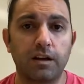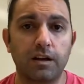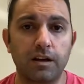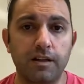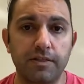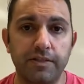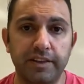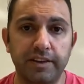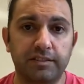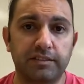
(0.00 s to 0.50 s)

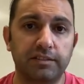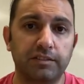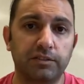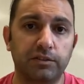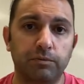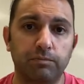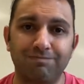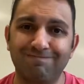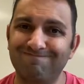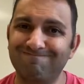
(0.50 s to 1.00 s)
This is
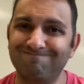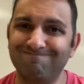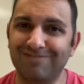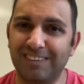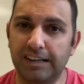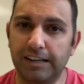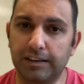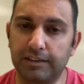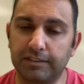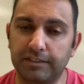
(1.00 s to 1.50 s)

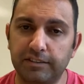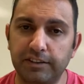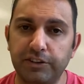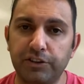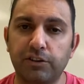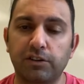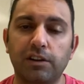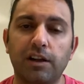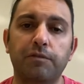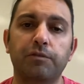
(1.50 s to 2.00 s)
a
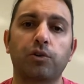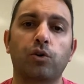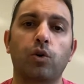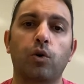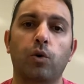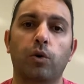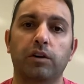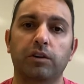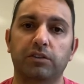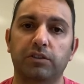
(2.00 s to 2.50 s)
senior level
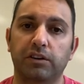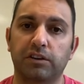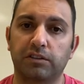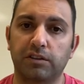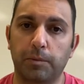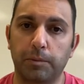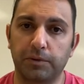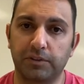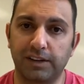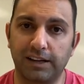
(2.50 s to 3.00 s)
course. It is
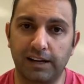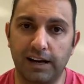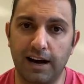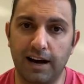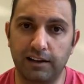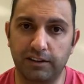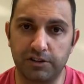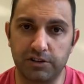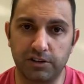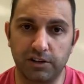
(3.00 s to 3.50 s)
almost a
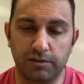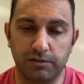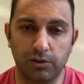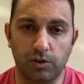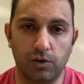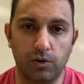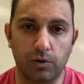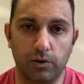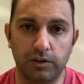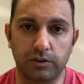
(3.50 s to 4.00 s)
college level
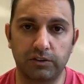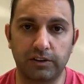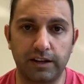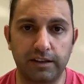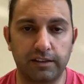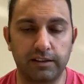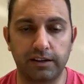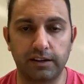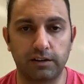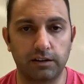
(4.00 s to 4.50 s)
course. I
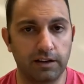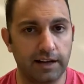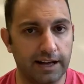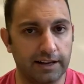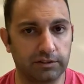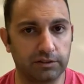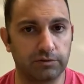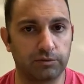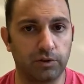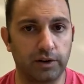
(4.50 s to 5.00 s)
think as
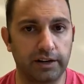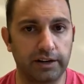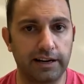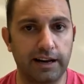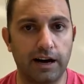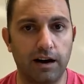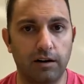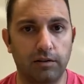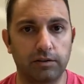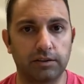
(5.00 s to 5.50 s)
of right
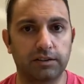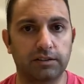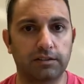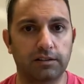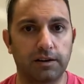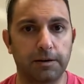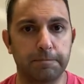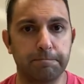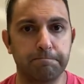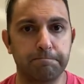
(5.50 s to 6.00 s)
now, it's
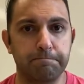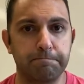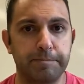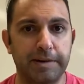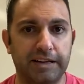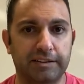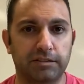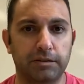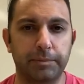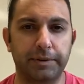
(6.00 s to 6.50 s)

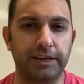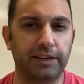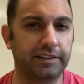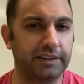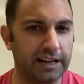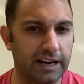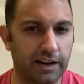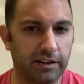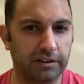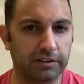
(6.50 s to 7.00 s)
best to be on the
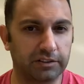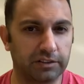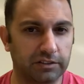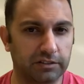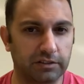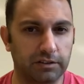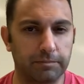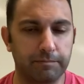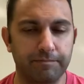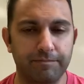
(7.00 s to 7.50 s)
honor
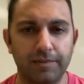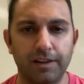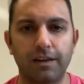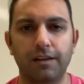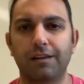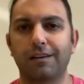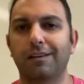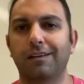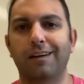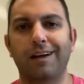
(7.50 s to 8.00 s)
system.
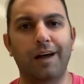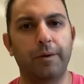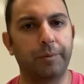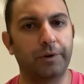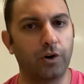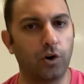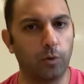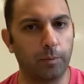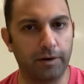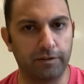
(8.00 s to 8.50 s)
I would
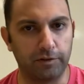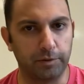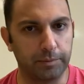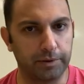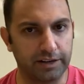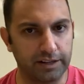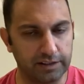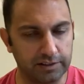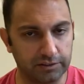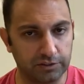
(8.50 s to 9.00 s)
hope
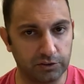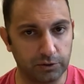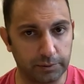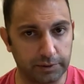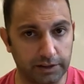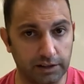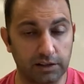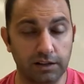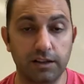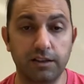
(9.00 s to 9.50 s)
everybody is
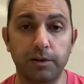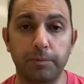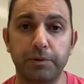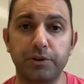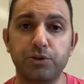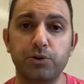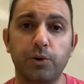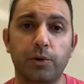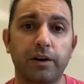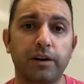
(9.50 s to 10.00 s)
doing it. The
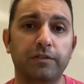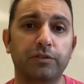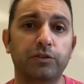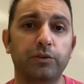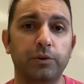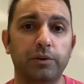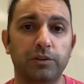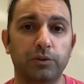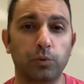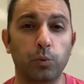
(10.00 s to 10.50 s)
majority of
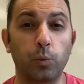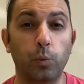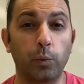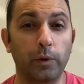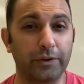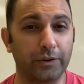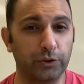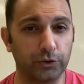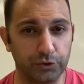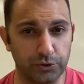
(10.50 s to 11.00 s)
students
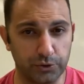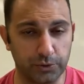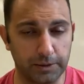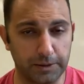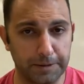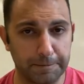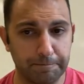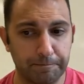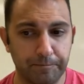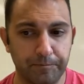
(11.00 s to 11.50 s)
will do
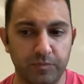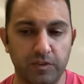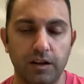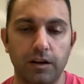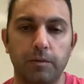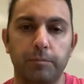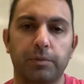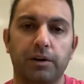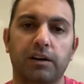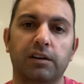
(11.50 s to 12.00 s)
it,
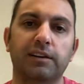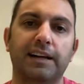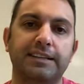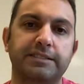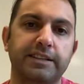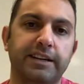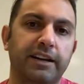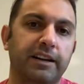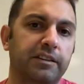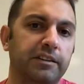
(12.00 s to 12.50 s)
but
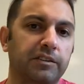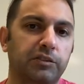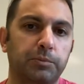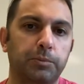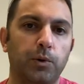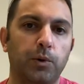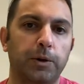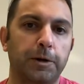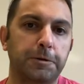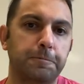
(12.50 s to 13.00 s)
collecting it at this
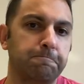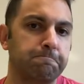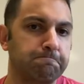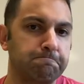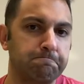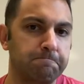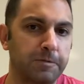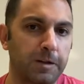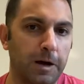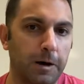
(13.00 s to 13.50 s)
point,
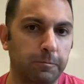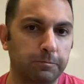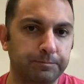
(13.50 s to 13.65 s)
no.